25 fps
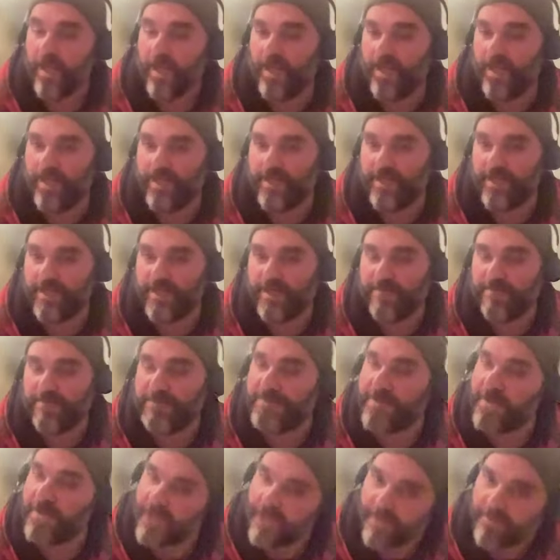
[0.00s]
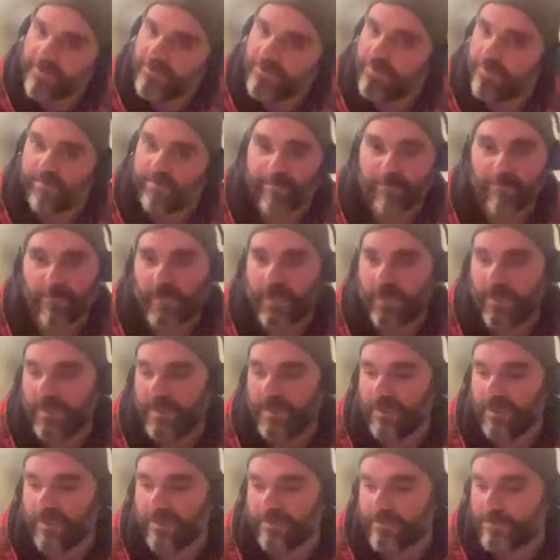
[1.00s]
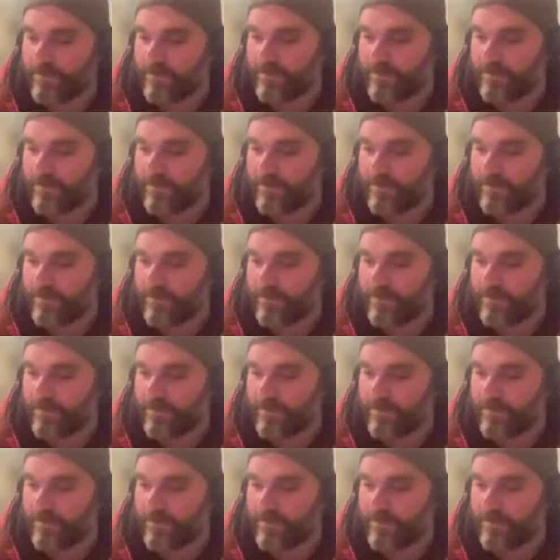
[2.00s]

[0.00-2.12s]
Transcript: And being a